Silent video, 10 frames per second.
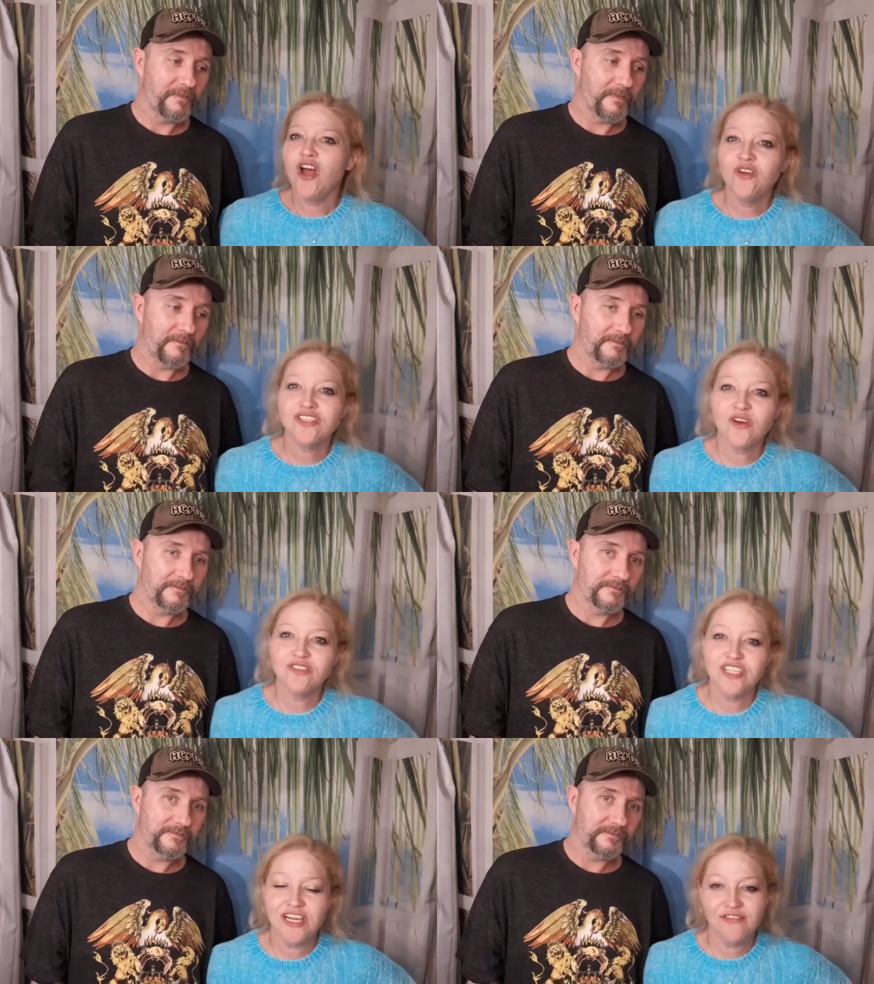Speaker 1: Who's
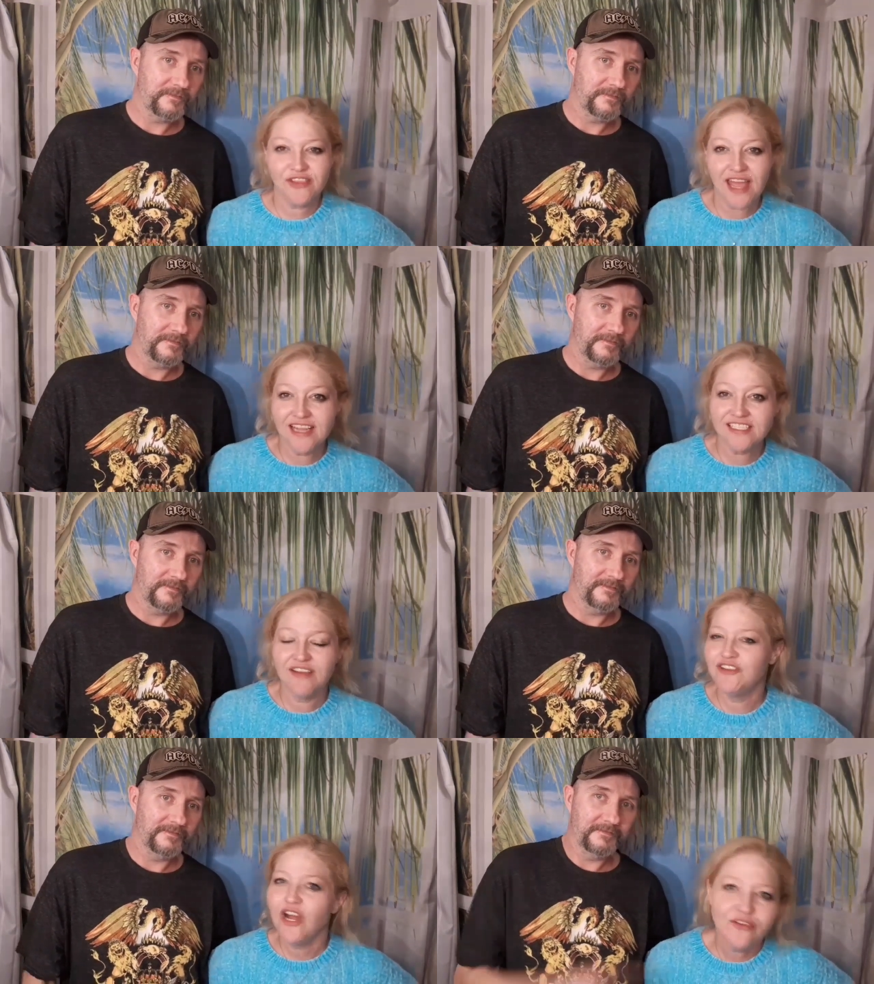going to cheat for
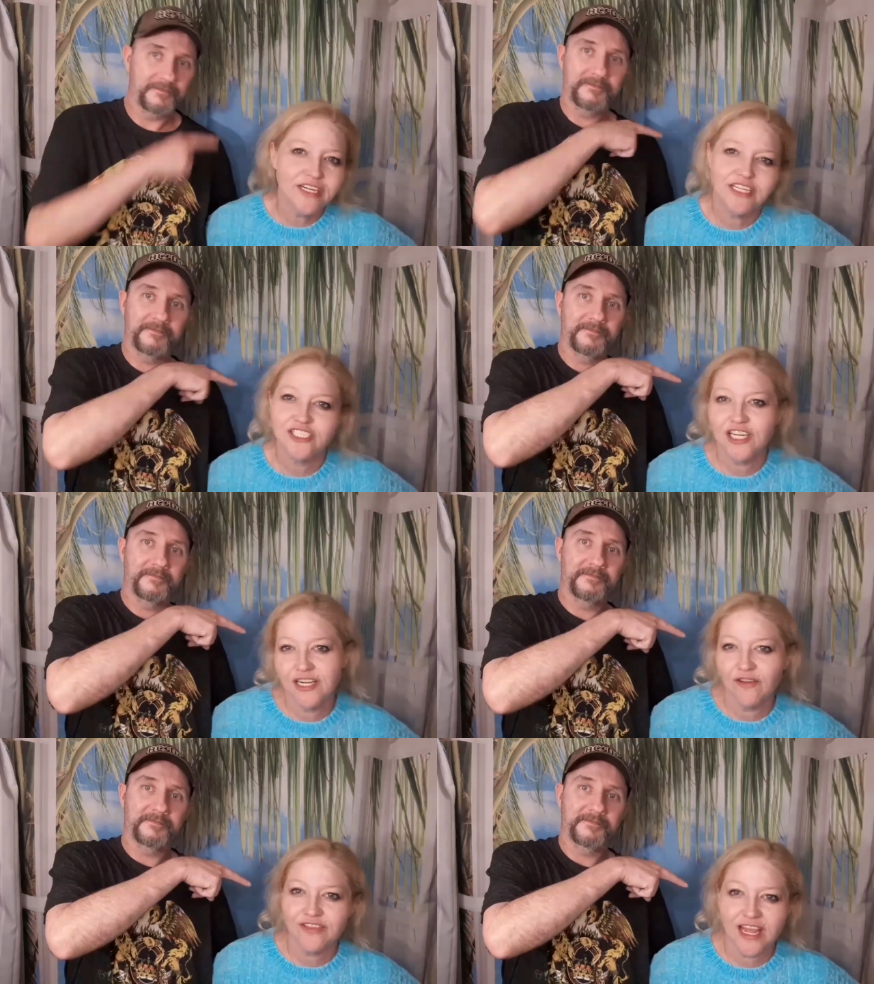Thanksgiving? You don't need to
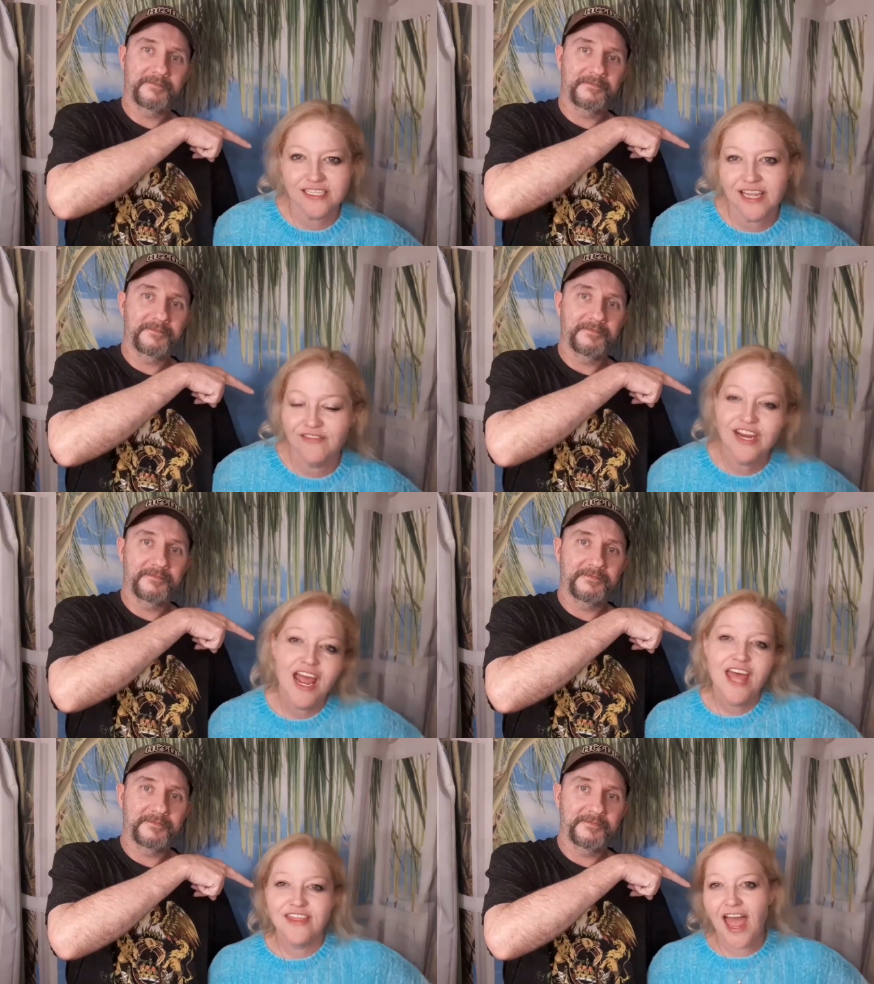cheat on Thanksgiving.
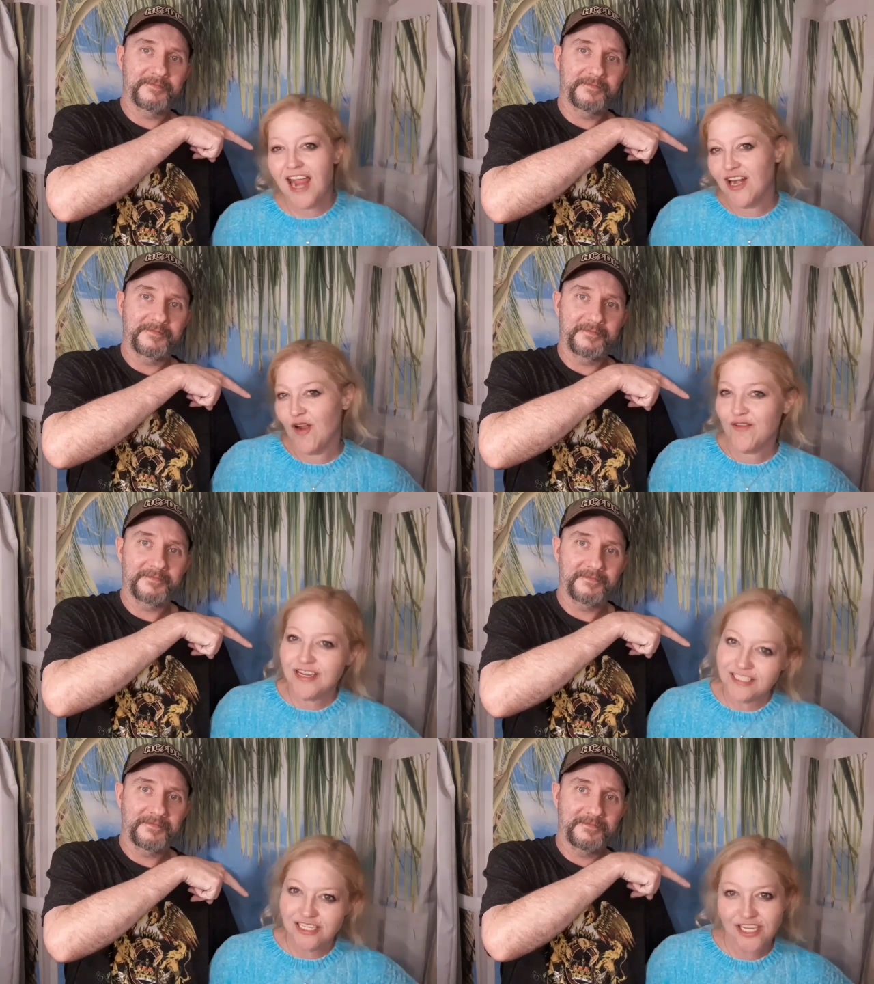There ain't no
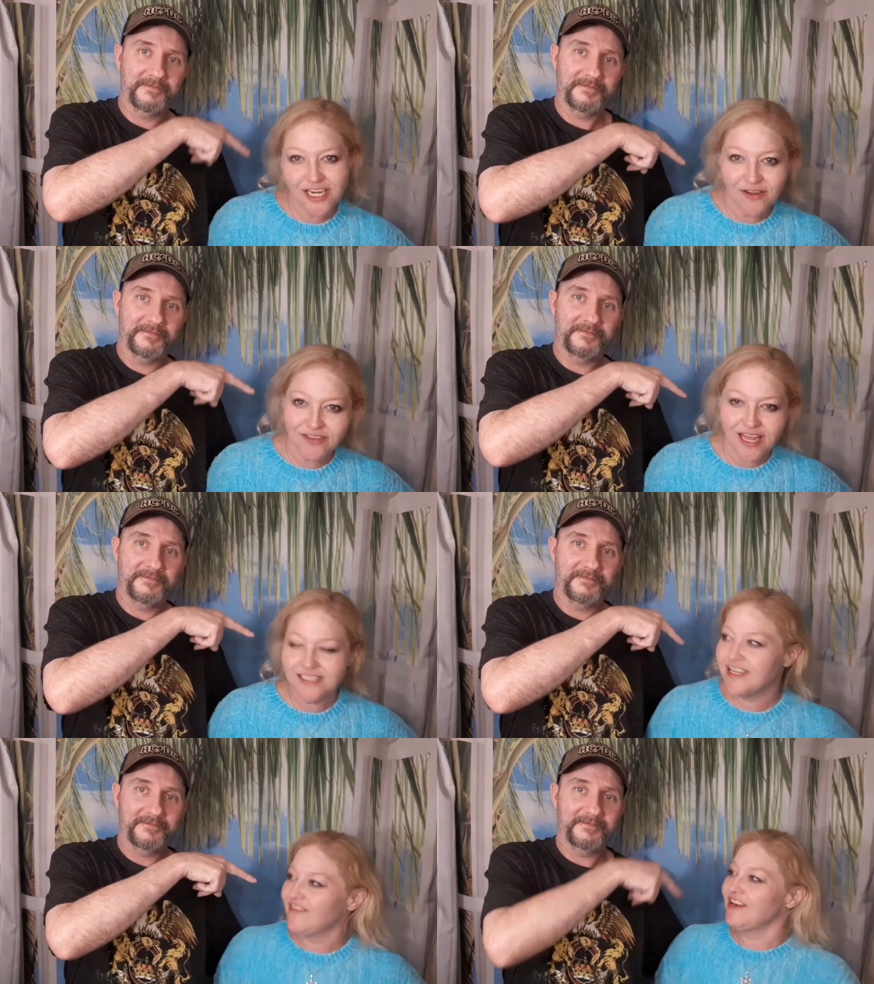reason to cheat on
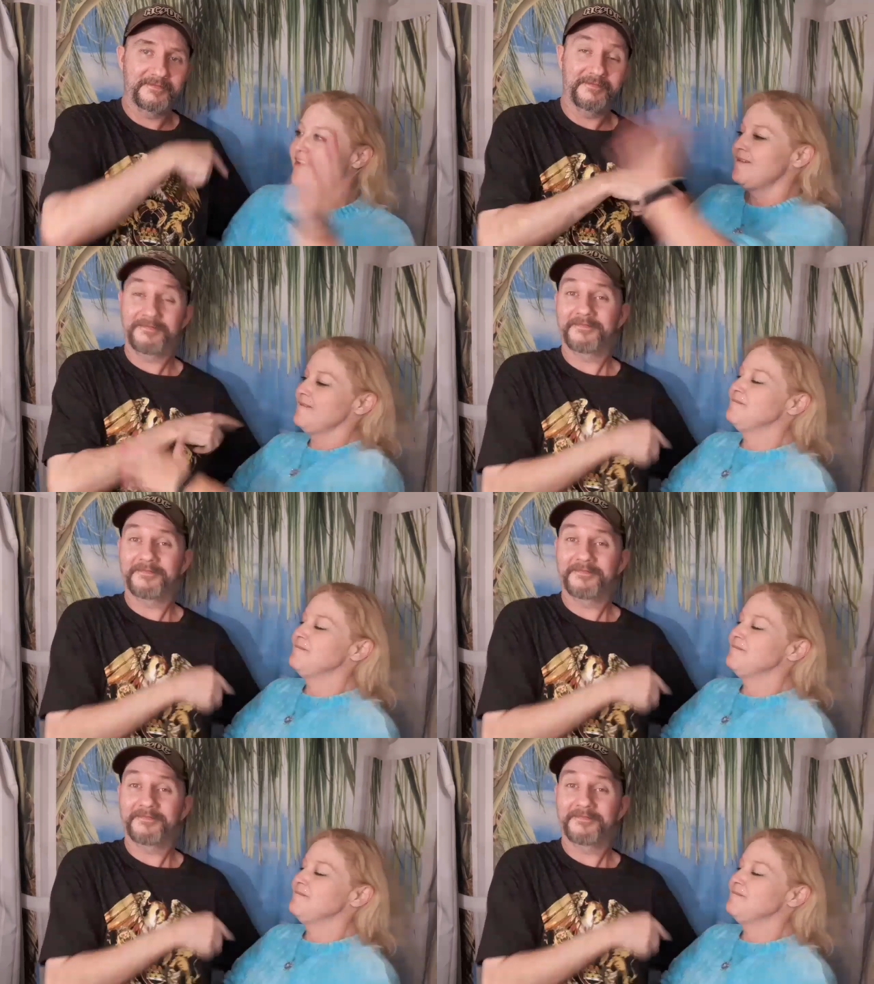Thanksgiving.